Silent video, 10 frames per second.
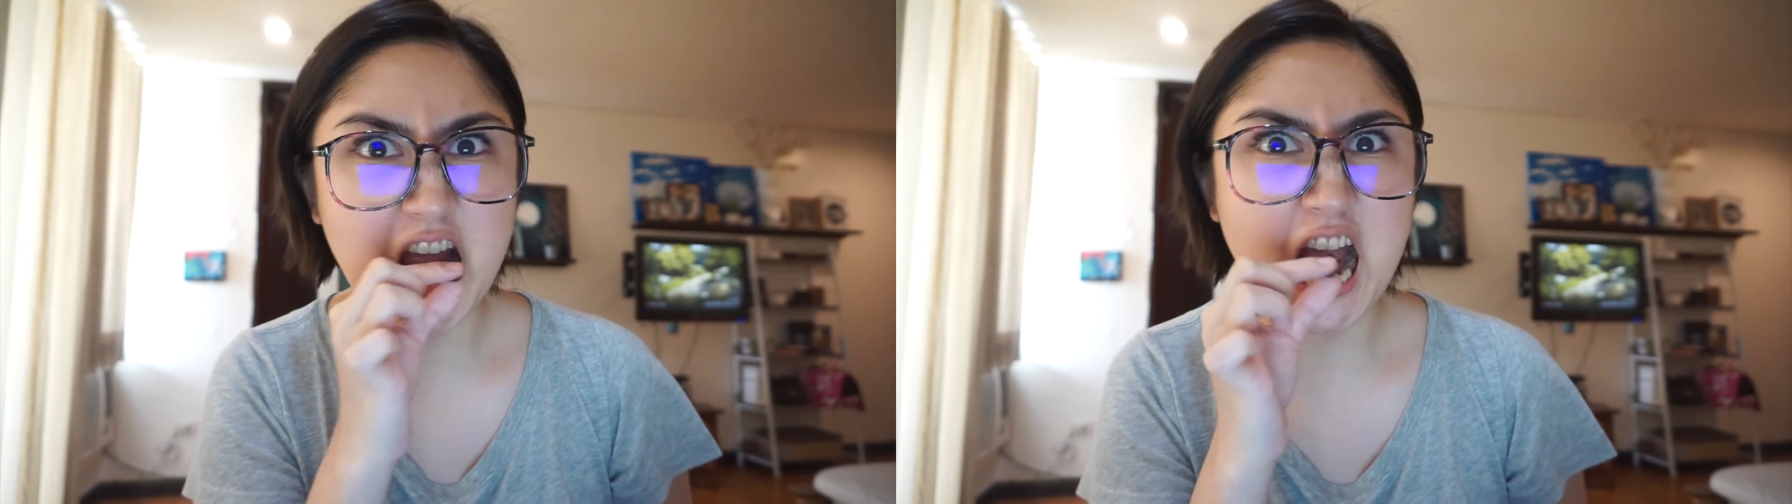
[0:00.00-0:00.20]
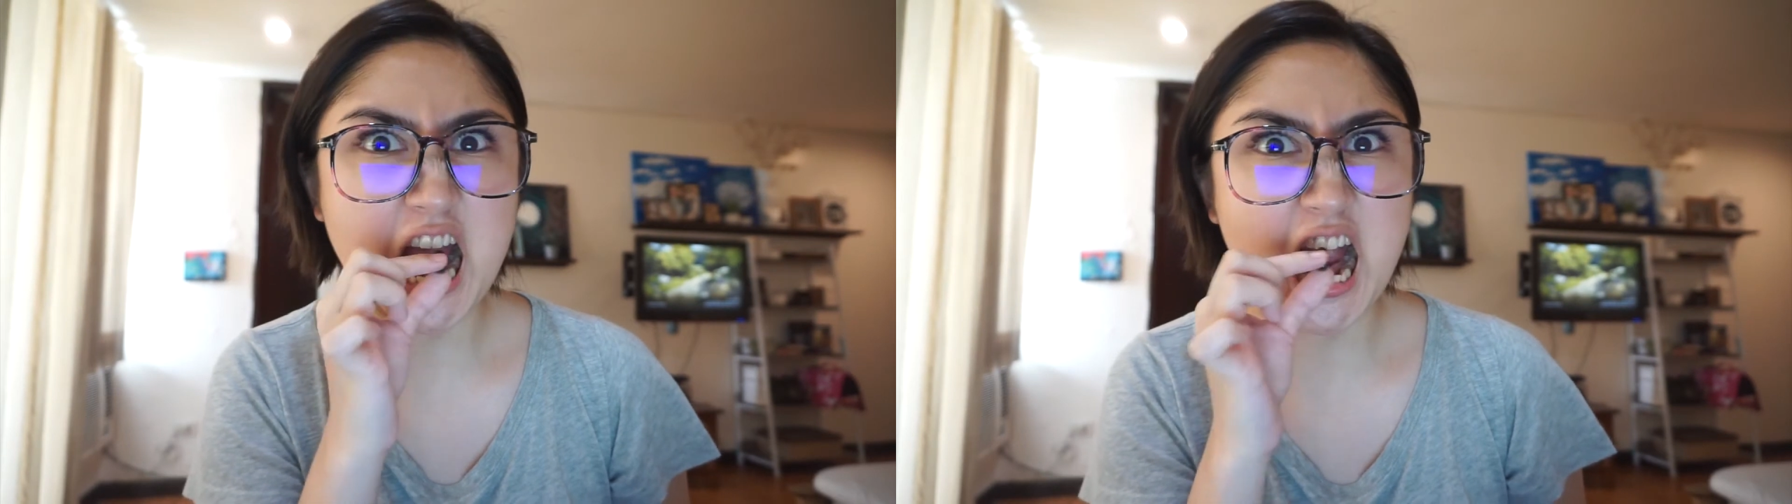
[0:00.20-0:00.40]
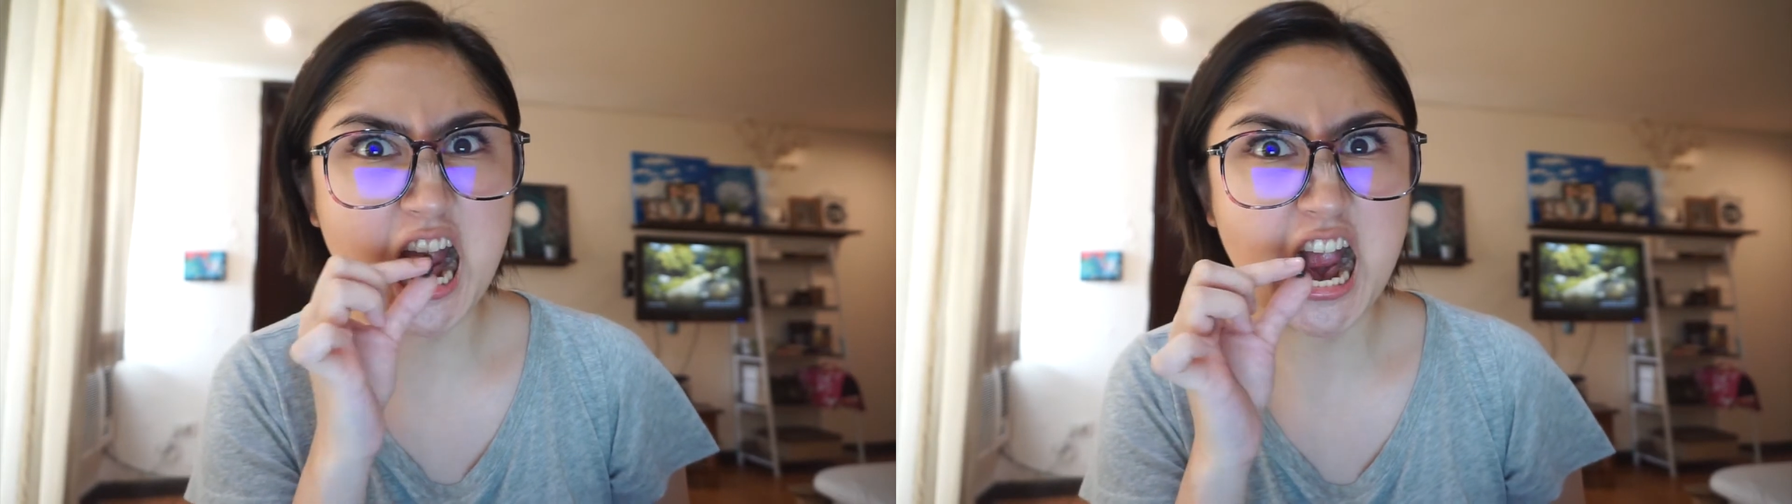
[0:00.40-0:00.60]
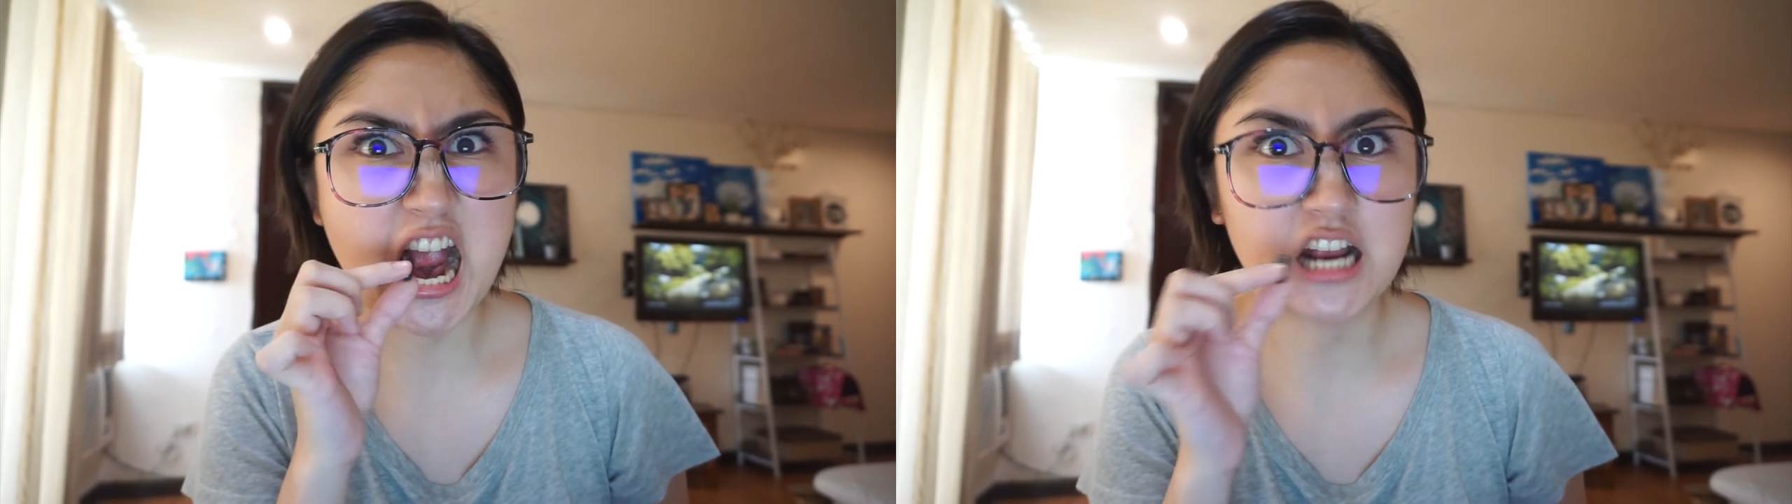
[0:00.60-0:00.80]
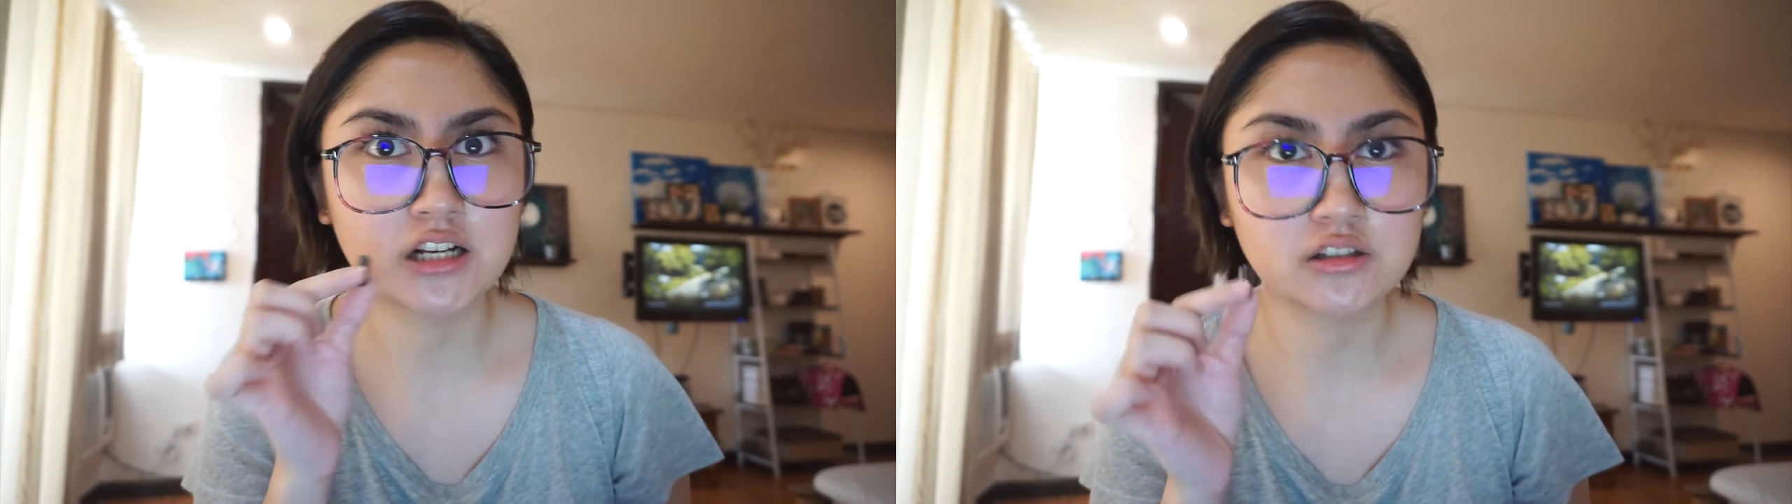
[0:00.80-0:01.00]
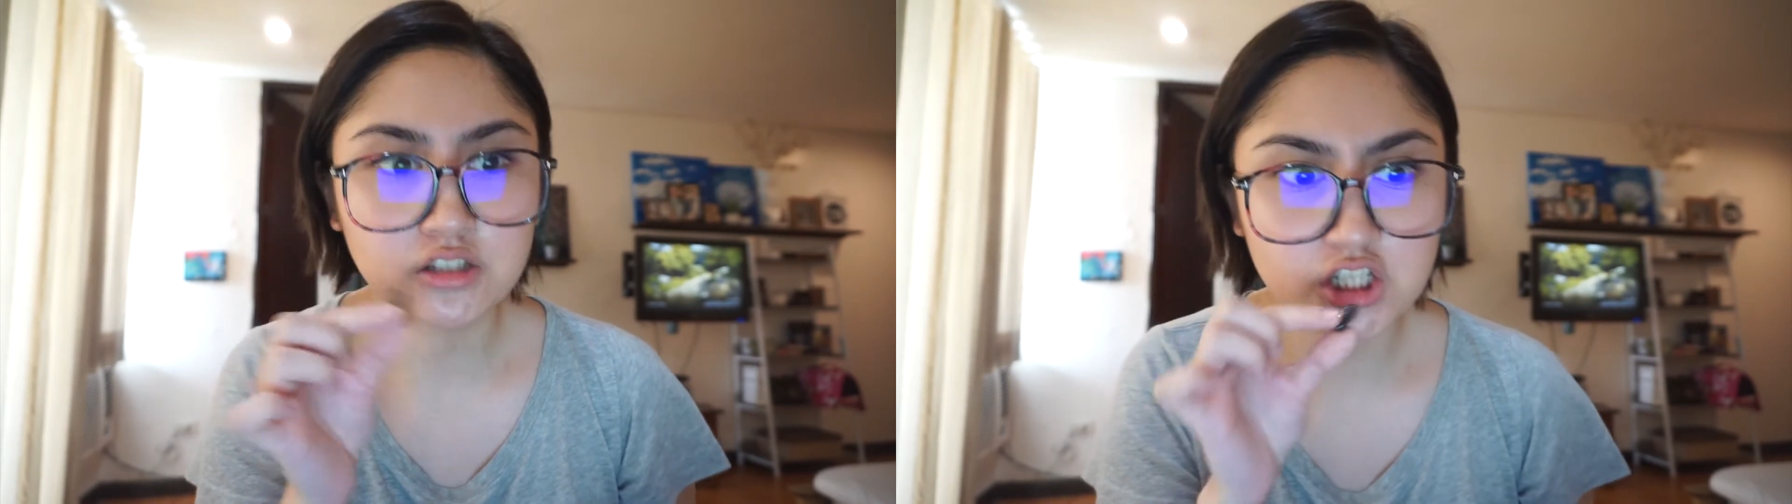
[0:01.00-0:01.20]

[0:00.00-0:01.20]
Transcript: pero it depends on the